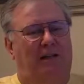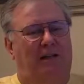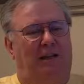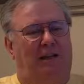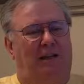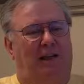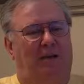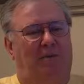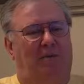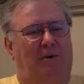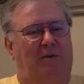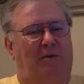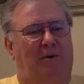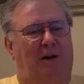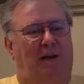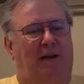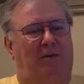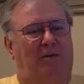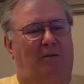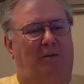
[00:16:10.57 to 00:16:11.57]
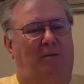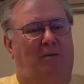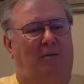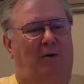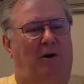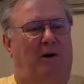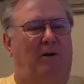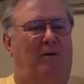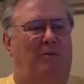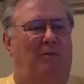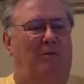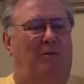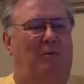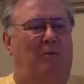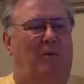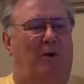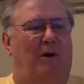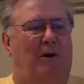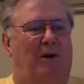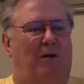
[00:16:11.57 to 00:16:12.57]
and Ricky were
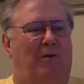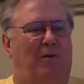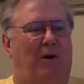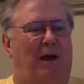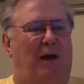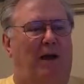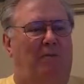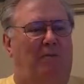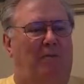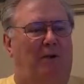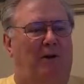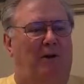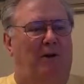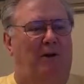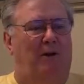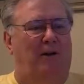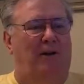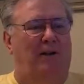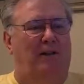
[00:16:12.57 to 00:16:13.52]
working away pretty good.